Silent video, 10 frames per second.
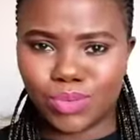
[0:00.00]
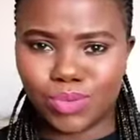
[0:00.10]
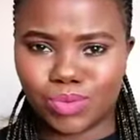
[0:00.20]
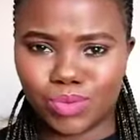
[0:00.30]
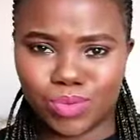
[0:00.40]

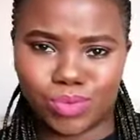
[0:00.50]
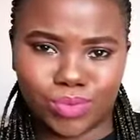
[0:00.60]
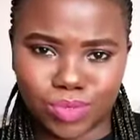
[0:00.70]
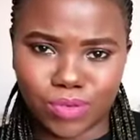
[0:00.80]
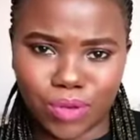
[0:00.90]
to,
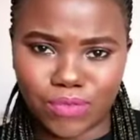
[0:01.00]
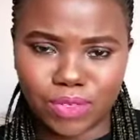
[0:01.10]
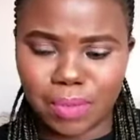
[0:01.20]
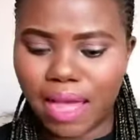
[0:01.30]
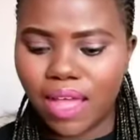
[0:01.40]
to, to
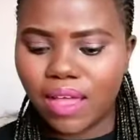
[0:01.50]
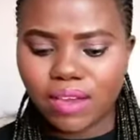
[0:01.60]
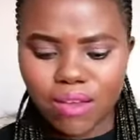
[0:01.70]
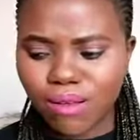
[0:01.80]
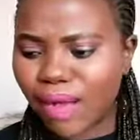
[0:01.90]
scofield but
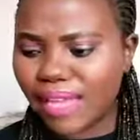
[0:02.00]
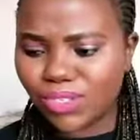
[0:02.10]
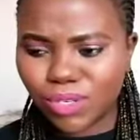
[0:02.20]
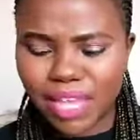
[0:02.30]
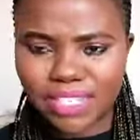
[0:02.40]
no i
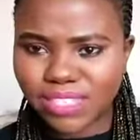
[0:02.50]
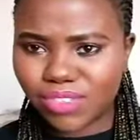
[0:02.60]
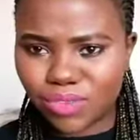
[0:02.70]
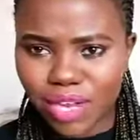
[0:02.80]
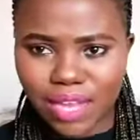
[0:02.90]
took
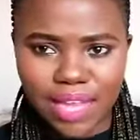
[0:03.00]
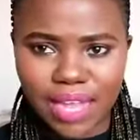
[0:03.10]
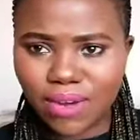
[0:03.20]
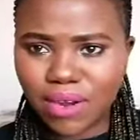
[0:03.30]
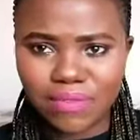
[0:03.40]
ash's drink
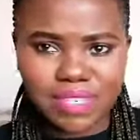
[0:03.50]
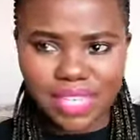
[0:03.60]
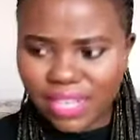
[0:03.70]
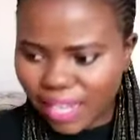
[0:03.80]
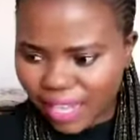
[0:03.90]
and all of a
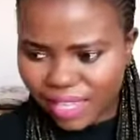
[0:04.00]
sudden